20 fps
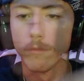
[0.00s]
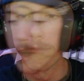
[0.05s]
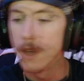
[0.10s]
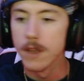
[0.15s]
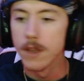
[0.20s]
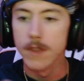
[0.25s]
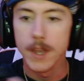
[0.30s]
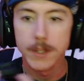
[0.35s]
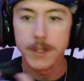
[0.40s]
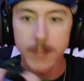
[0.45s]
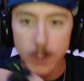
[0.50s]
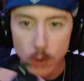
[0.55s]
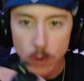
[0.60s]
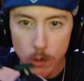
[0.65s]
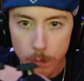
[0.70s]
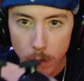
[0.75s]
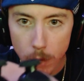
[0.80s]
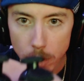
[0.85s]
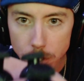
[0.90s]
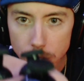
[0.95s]
they send
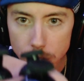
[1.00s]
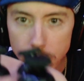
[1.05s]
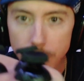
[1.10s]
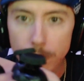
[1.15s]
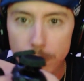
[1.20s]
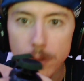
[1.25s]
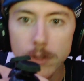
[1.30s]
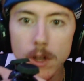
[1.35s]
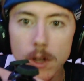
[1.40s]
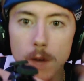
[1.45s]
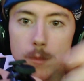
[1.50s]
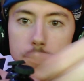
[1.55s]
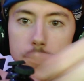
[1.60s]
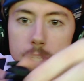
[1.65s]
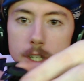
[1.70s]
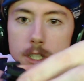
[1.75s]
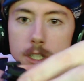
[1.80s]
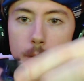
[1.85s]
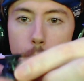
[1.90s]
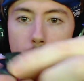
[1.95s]
you a bunch of different
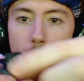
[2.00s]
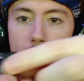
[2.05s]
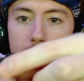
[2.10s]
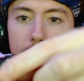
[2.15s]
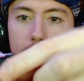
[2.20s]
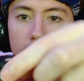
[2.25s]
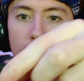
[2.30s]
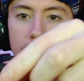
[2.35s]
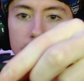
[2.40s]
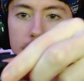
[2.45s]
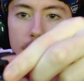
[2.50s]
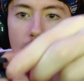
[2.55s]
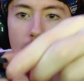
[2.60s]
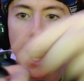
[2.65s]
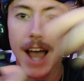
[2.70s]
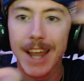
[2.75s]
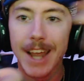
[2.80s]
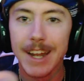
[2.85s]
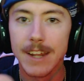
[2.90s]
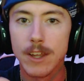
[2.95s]
thumbsticks depending on the
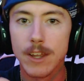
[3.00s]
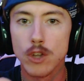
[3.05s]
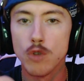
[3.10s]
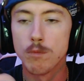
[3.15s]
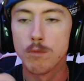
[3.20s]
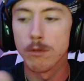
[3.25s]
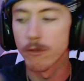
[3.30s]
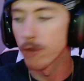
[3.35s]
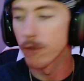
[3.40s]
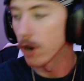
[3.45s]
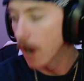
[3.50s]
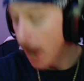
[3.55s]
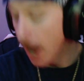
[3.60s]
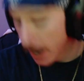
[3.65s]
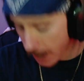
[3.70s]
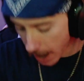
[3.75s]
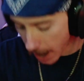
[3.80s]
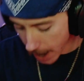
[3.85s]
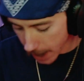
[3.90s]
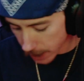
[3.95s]
height that you prefer.
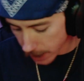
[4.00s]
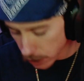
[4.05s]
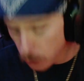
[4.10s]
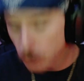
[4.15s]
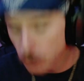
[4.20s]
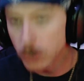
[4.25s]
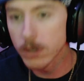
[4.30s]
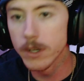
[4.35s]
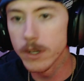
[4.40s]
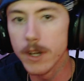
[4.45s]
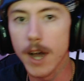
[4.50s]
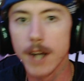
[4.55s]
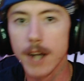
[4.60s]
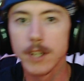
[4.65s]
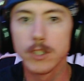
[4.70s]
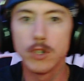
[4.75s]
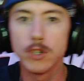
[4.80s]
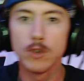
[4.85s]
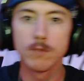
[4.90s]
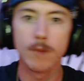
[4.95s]
Now, I
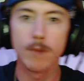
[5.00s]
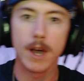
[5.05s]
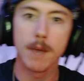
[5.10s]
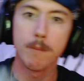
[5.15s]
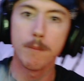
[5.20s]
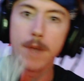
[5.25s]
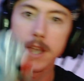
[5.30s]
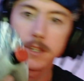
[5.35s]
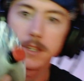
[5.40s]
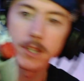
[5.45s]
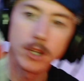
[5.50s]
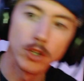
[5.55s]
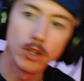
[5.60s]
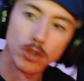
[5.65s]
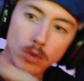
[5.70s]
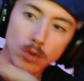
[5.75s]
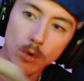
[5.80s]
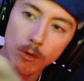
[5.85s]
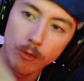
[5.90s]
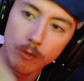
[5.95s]
just use my basic
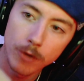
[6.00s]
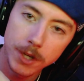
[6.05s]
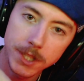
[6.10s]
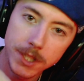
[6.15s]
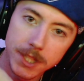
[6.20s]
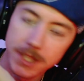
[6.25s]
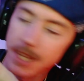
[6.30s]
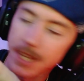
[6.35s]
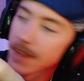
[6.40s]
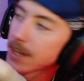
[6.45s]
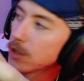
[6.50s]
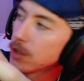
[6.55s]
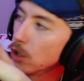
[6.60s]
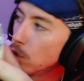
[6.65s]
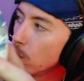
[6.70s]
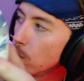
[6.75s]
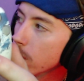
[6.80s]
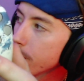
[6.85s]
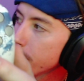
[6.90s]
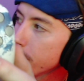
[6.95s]
Control Freaks because I like the
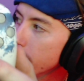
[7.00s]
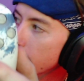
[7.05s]
grip.